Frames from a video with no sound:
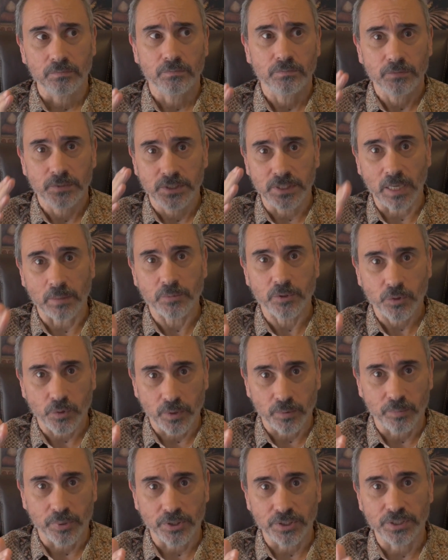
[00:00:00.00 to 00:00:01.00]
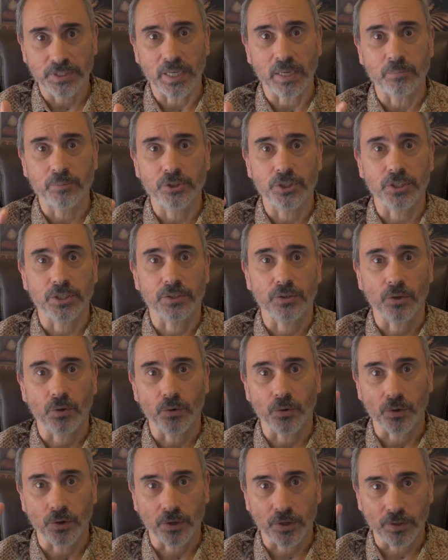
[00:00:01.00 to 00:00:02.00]
subsequent perception
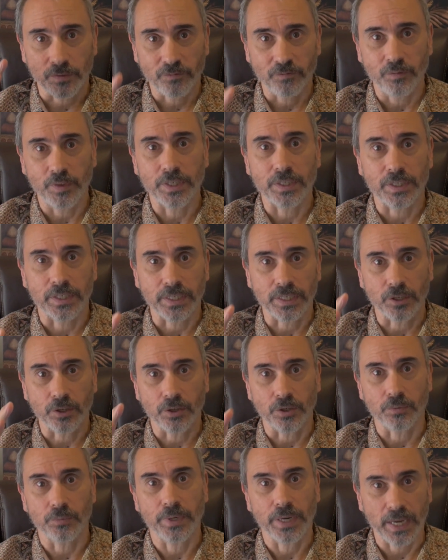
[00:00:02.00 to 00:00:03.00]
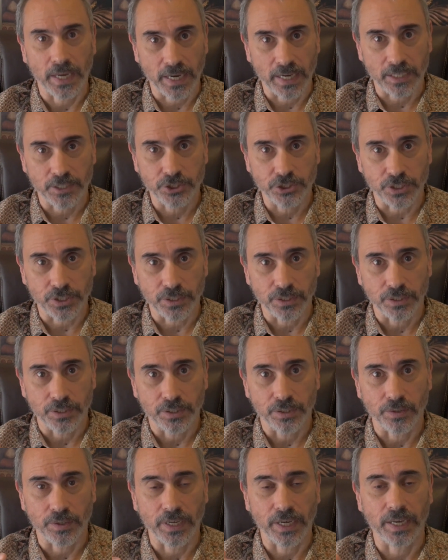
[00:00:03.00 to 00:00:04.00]
or feeling or reaction,
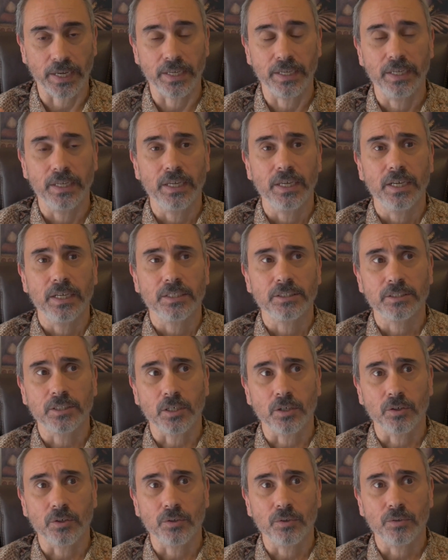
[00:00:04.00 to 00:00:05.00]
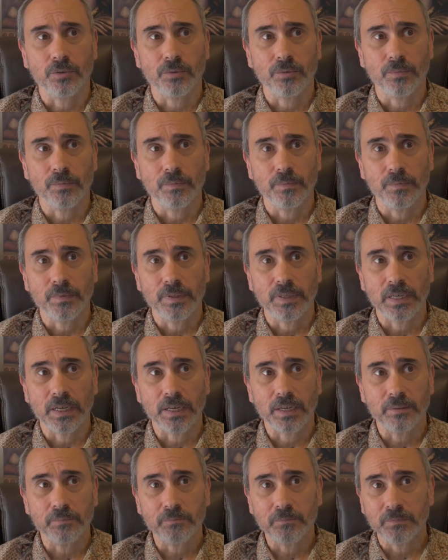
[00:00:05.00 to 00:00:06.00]
okay? So
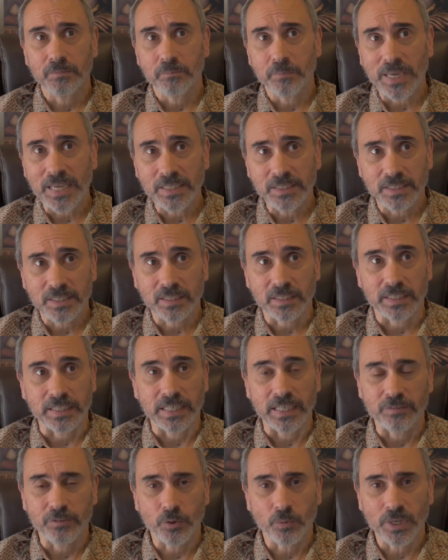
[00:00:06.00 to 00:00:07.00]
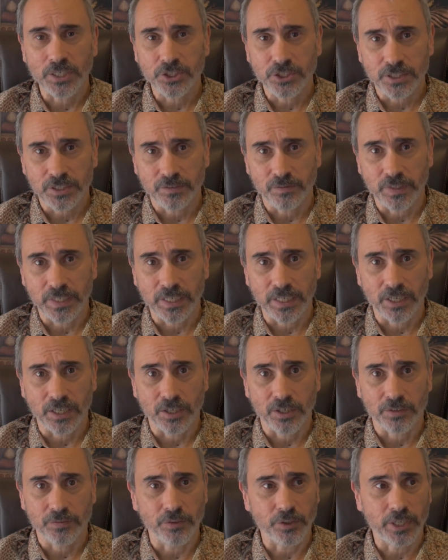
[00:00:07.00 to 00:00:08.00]
basically, if you're watching this
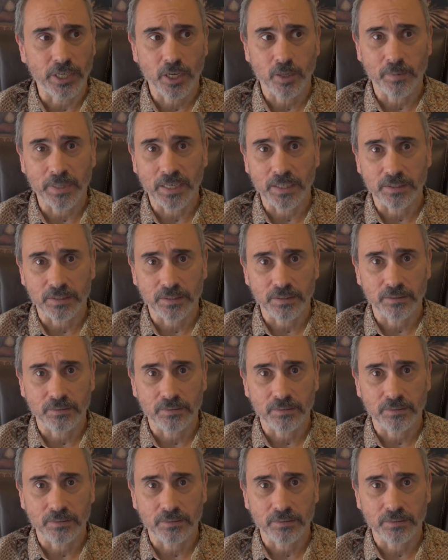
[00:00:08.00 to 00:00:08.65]
video, if you care about